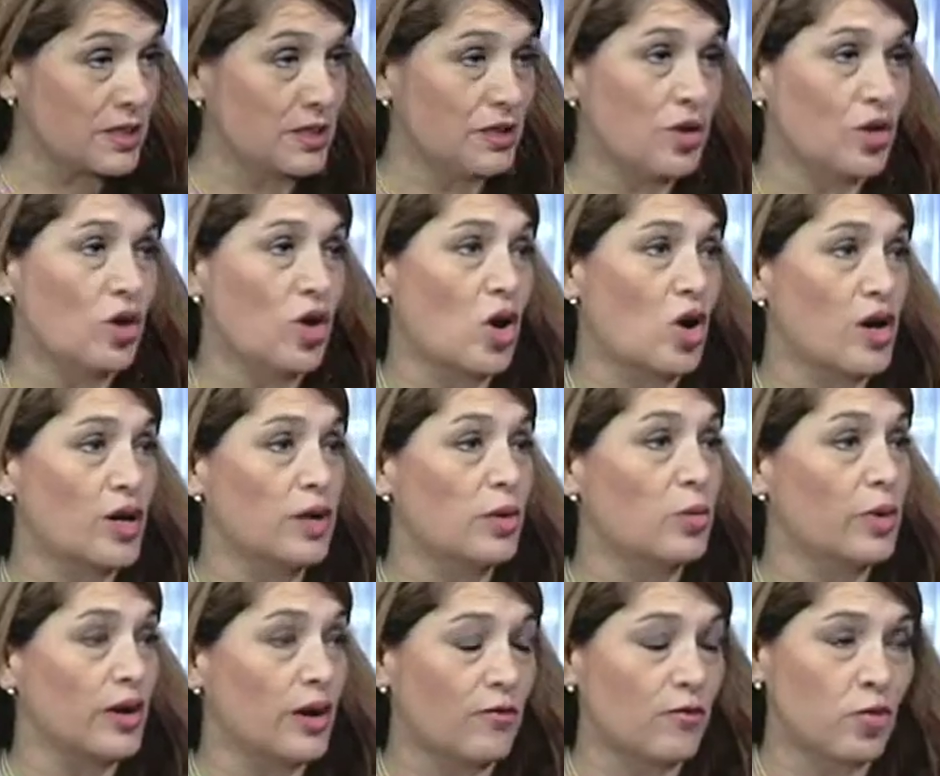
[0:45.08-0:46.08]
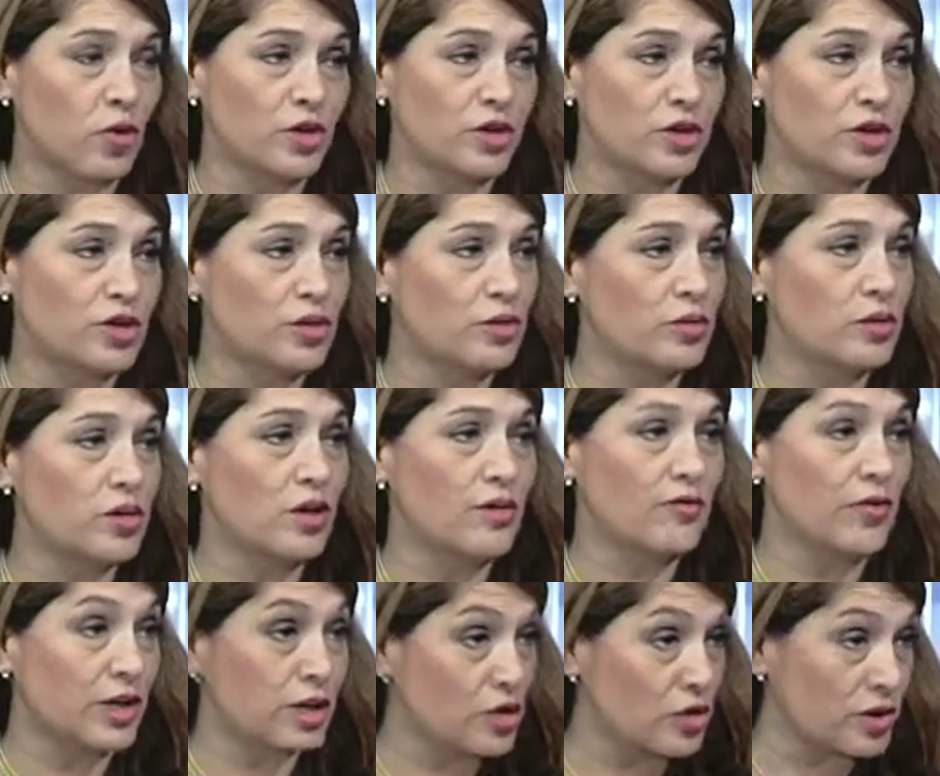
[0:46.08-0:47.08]
in our audit we have work to do in our
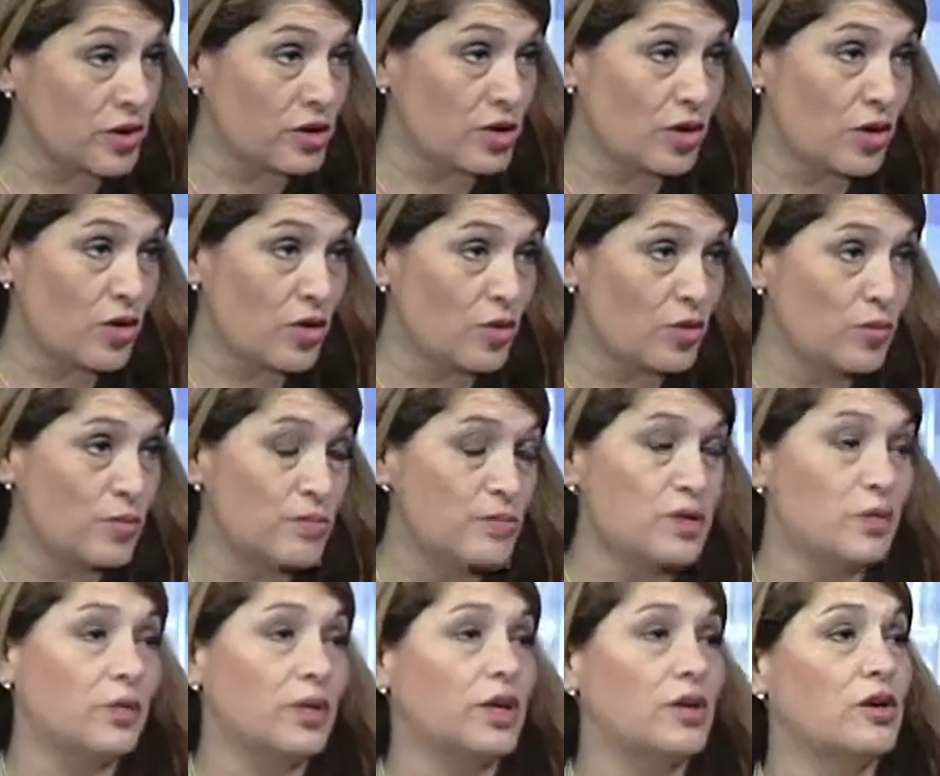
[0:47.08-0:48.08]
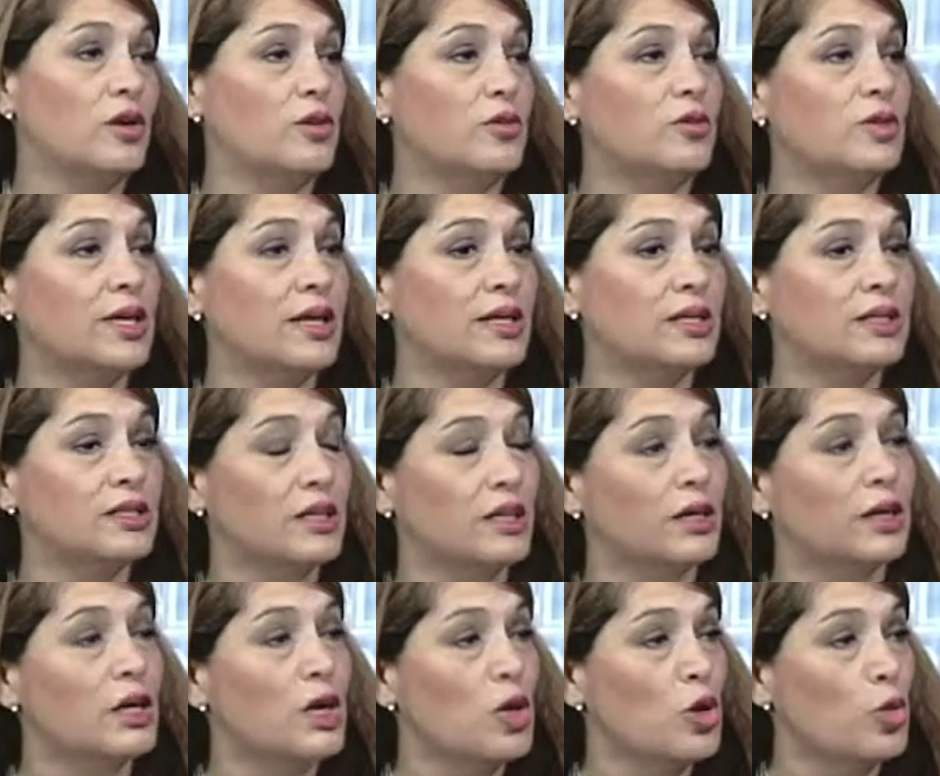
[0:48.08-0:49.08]
veterans' homes. We know that
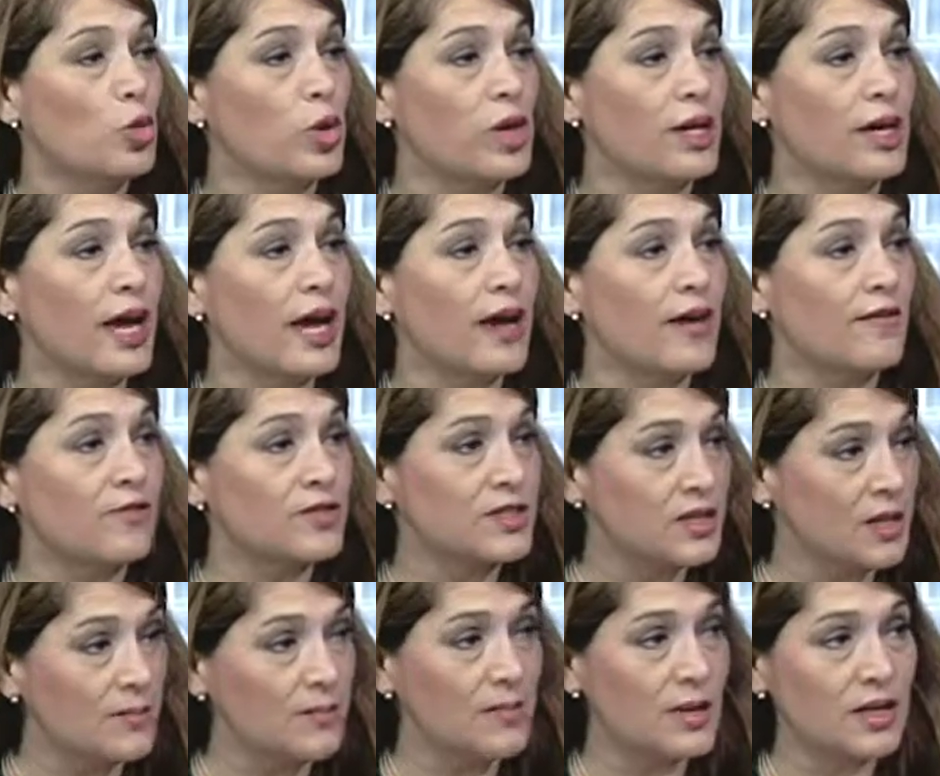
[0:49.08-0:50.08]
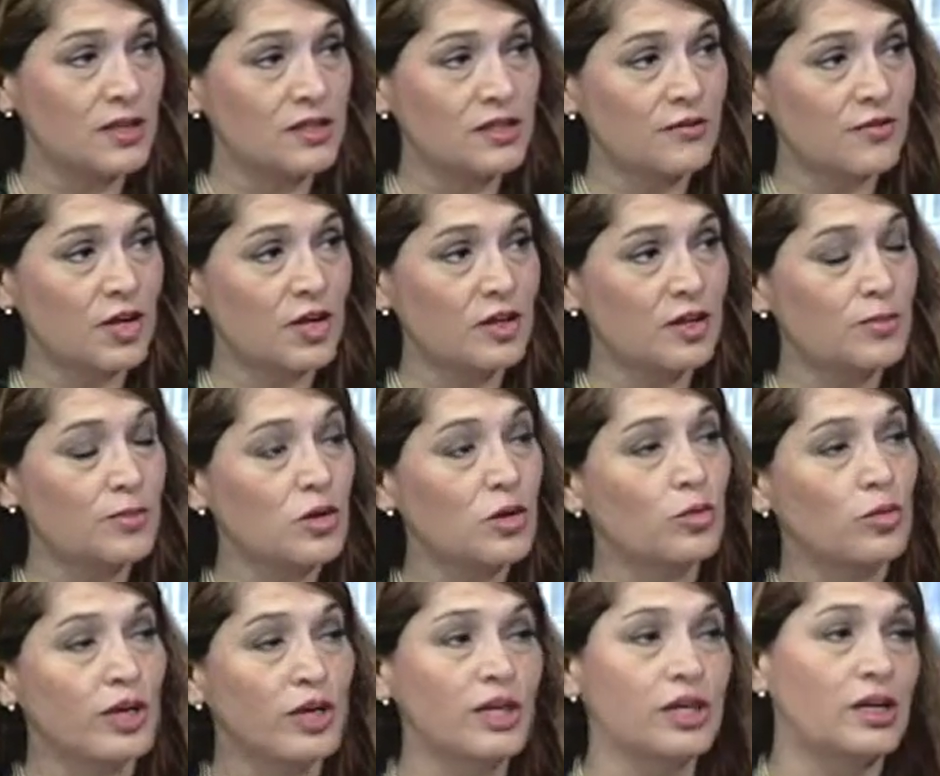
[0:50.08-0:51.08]
we have some beds available.
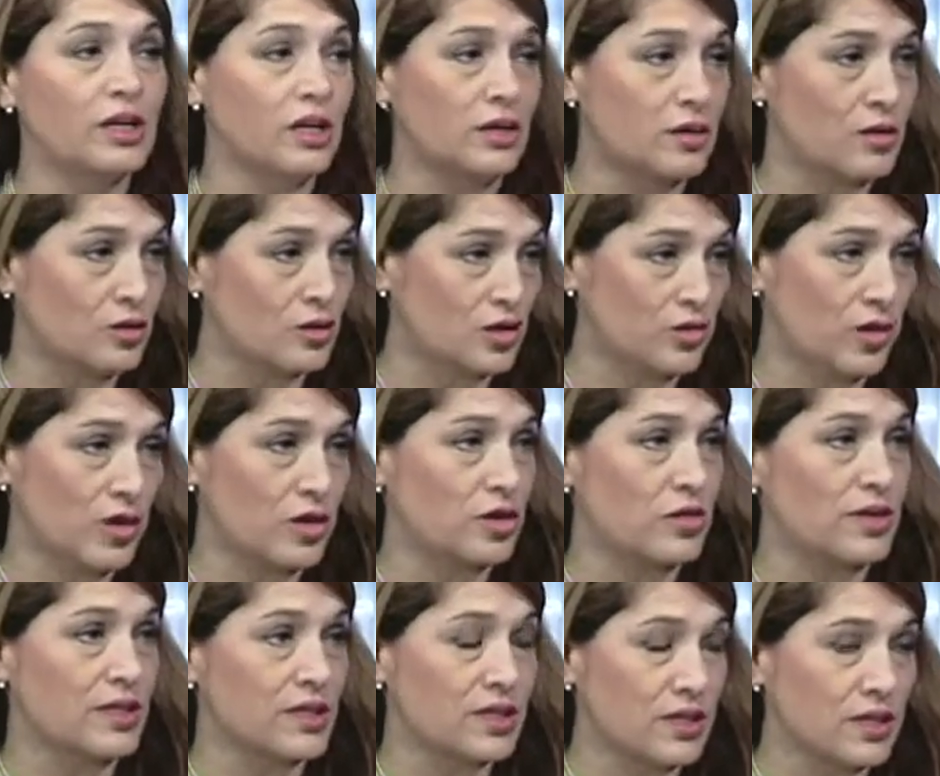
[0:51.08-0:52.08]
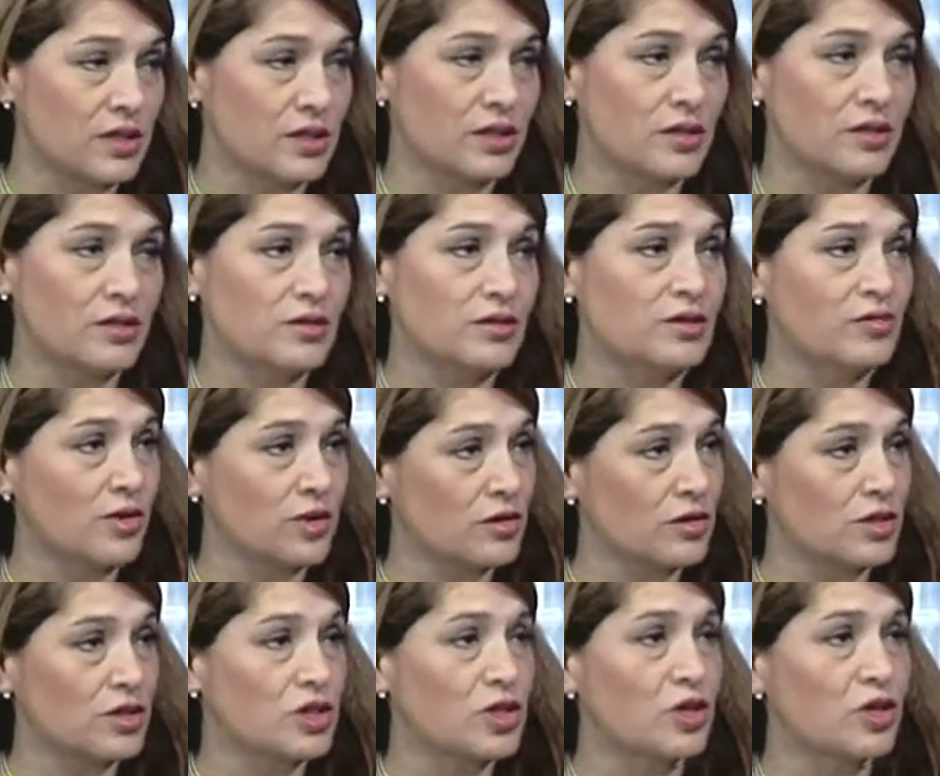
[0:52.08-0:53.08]
We need to get those veterans into those
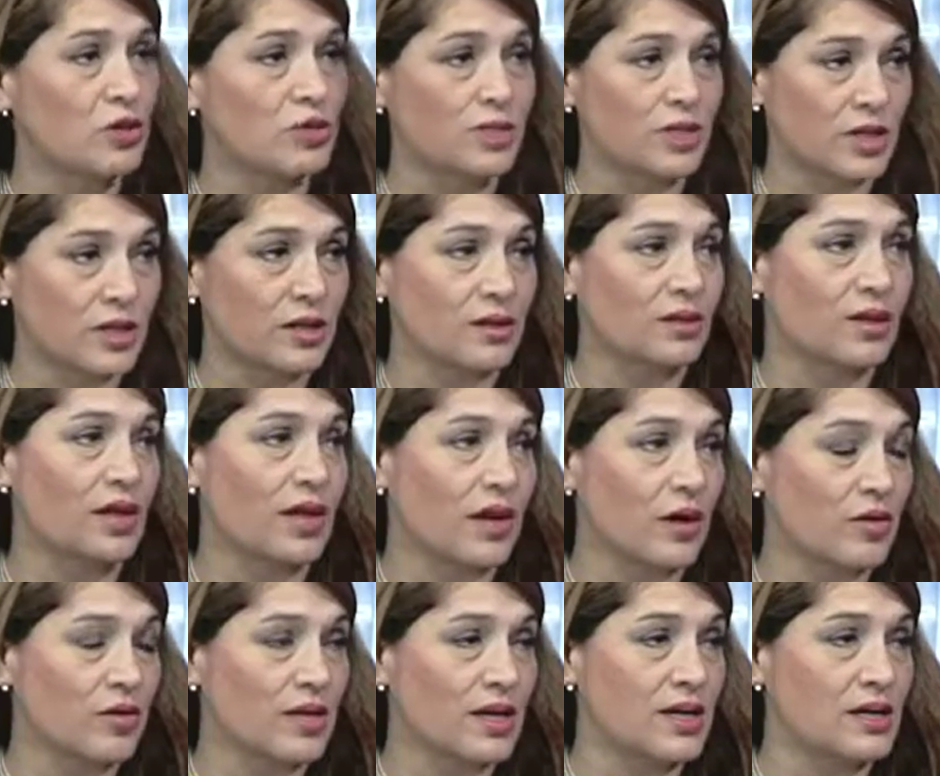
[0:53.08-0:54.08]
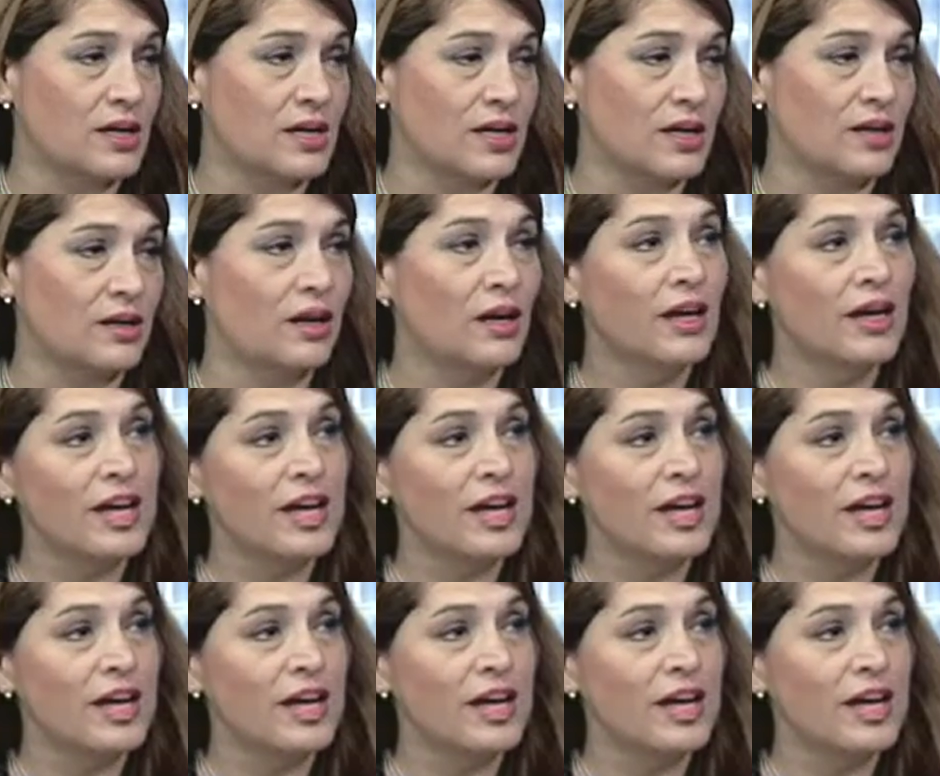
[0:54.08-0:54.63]
veterans' homes to get the care they need.